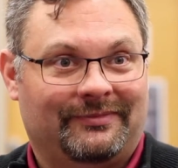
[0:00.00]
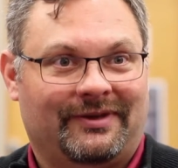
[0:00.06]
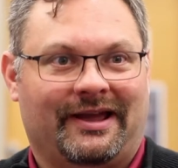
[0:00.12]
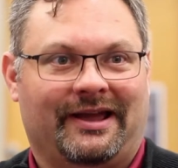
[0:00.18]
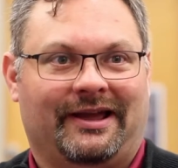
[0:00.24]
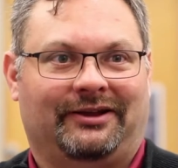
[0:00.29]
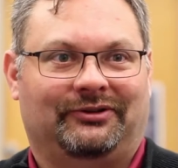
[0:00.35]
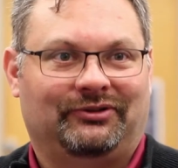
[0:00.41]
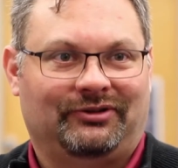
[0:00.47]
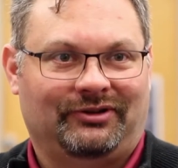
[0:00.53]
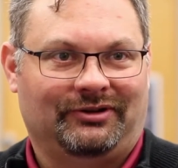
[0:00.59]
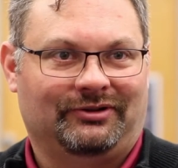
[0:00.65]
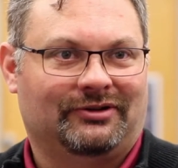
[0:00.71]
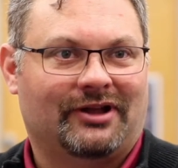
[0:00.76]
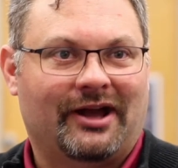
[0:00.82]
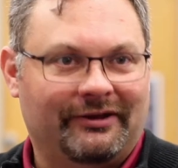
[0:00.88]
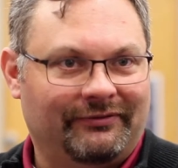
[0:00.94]
and
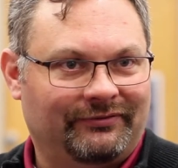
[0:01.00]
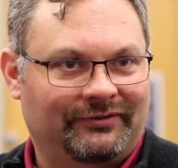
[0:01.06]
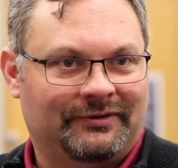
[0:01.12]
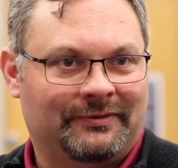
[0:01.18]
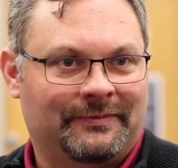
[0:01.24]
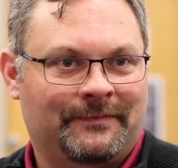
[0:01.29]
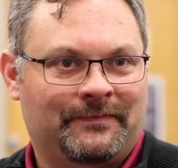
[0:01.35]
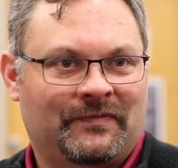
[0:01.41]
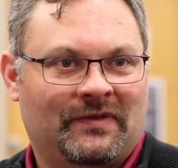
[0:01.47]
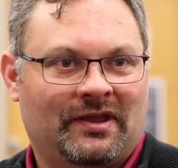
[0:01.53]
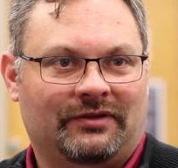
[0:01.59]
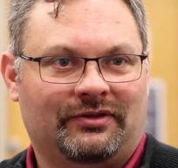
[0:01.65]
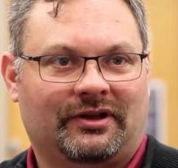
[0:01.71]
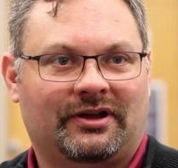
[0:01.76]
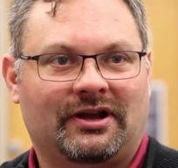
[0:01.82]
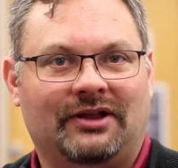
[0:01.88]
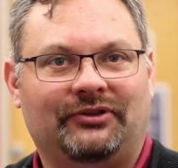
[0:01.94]
in life.
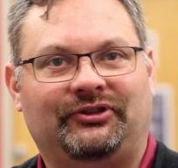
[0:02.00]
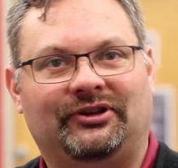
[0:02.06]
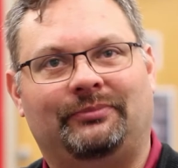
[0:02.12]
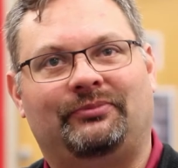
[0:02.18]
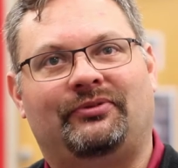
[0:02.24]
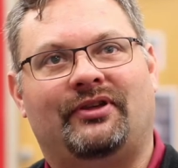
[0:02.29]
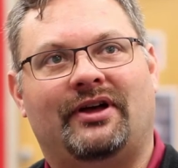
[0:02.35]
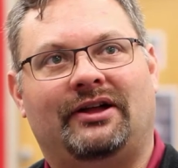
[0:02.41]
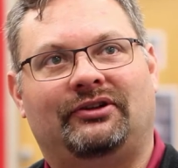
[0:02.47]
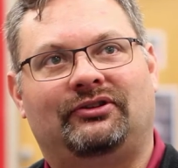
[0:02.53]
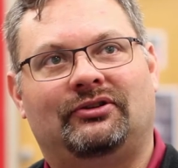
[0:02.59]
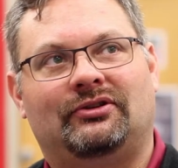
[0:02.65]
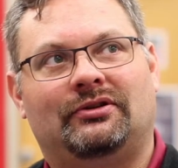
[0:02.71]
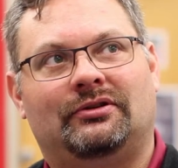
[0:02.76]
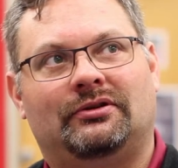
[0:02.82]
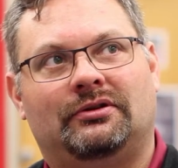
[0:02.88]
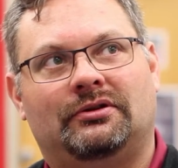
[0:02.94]
The concept that
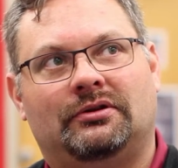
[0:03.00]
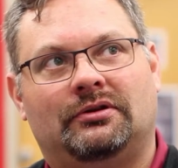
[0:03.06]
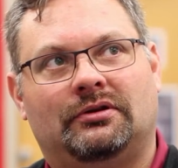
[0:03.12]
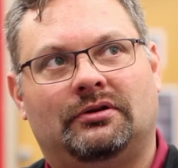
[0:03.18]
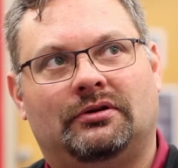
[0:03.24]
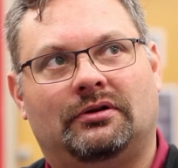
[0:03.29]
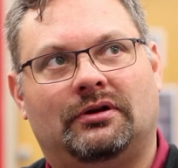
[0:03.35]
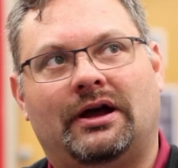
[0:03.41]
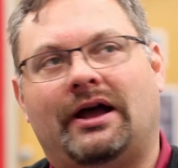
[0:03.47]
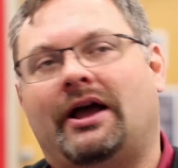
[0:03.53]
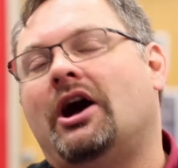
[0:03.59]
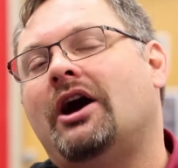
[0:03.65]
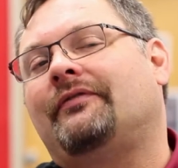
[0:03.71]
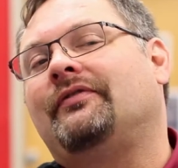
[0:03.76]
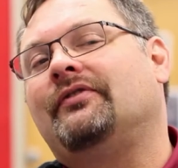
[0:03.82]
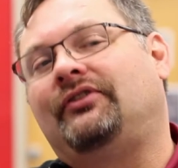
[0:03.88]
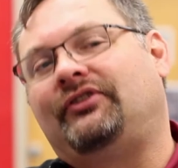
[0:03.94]
I
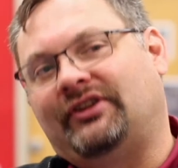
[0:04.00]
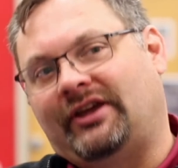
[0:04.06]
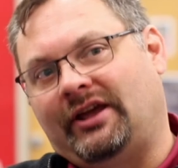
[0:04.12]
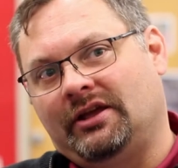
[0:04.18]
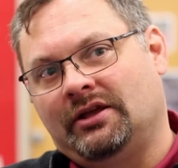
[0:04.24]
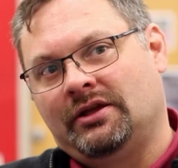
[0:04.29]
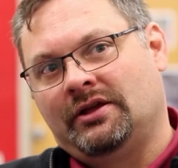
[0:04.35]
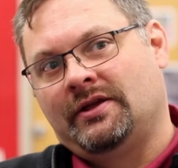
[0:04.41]
often say,